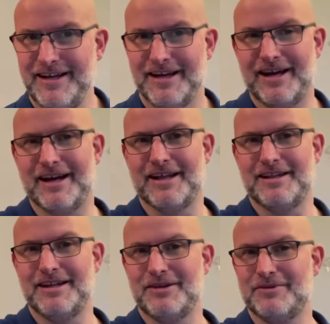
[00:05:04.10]
and I
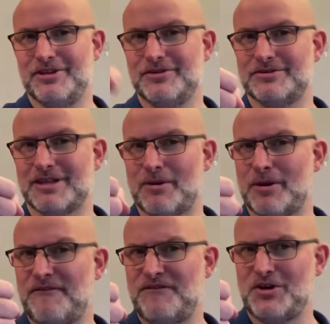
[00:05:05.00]
think we'll use our
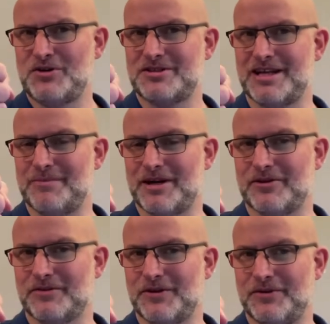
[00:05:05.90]
Forte
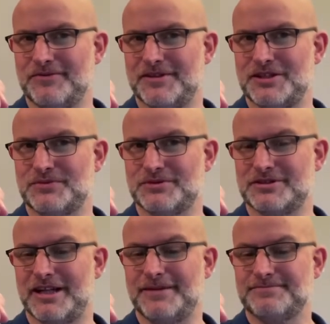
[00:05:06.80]
microphone for this one
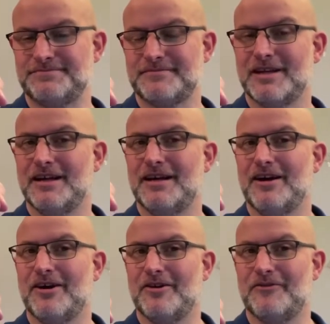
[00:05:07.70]
today.
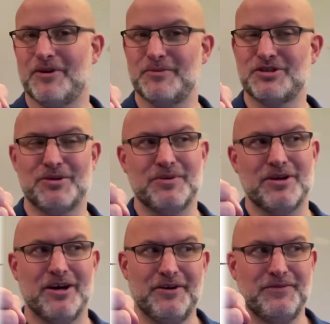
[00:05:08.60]
From the top,
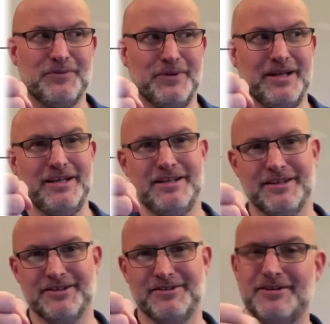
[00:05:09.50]
off we
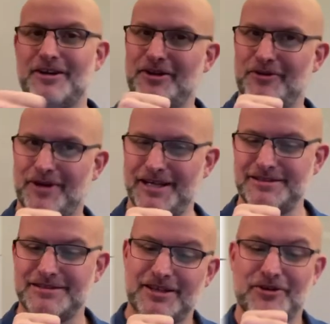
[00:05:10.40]
go.
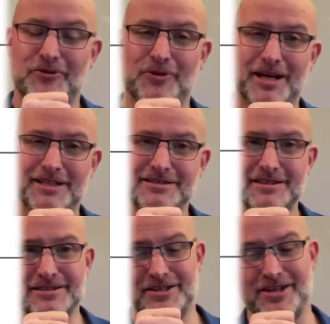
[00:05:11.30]
Rice, rice,
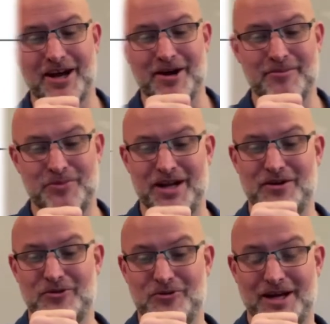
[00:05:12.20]
naan
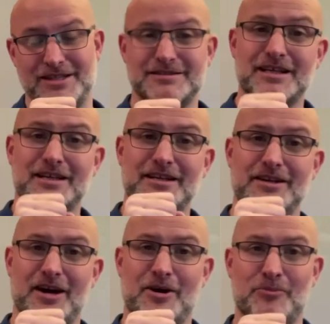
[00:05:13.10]
bread, rice.
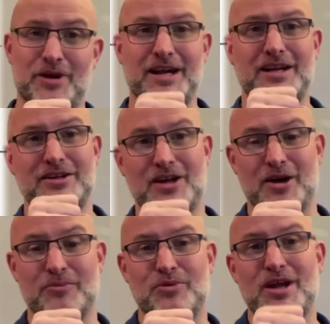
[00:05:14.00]
Naan bread,
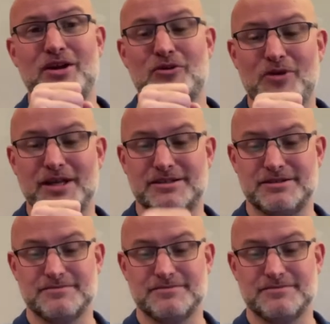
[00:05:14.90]
rice.